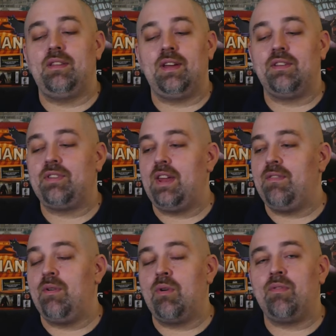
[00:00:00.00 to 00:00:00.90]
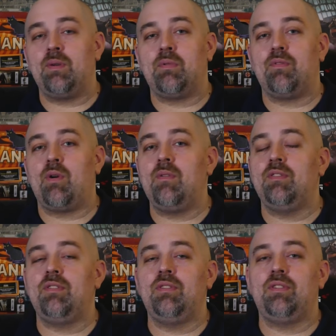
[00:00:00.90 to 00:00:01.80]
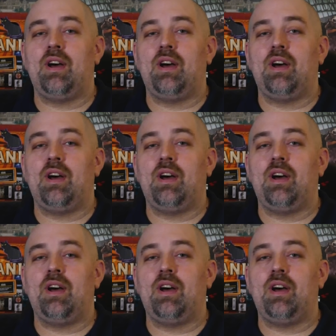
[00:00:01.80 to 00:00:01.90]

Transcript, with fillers: Like I said, if it weren't for the performances,